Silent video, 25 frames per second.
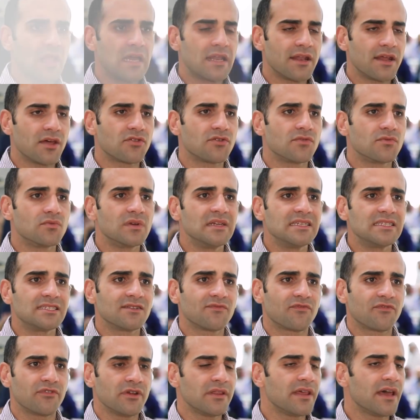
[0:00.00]
Another
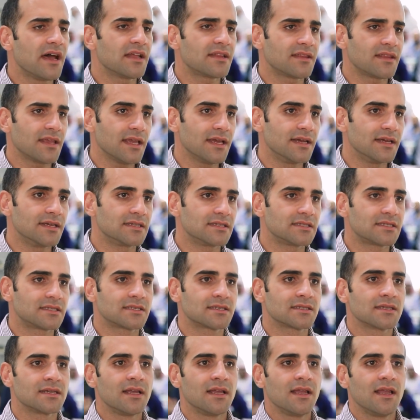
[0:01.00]
reason for that
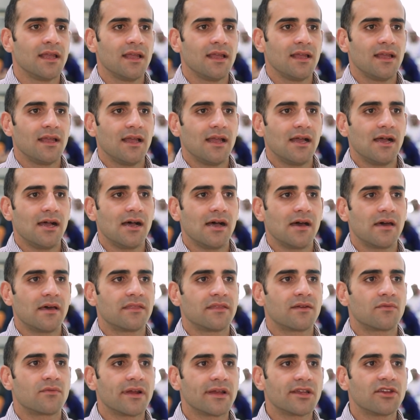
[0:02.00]
is
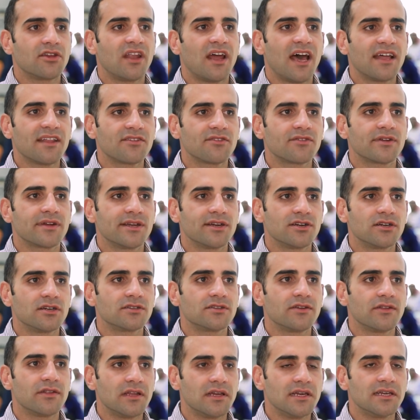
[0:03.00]
the regulatory
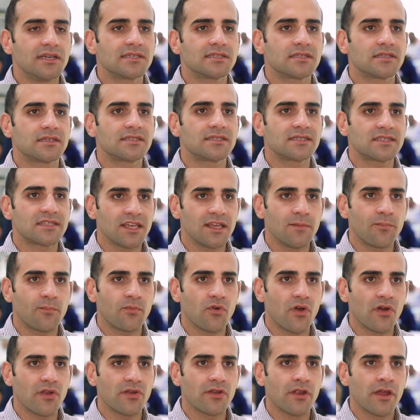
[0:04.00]
hurdle is a steep
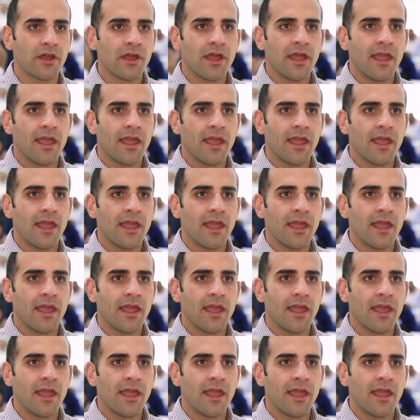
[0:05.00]
one,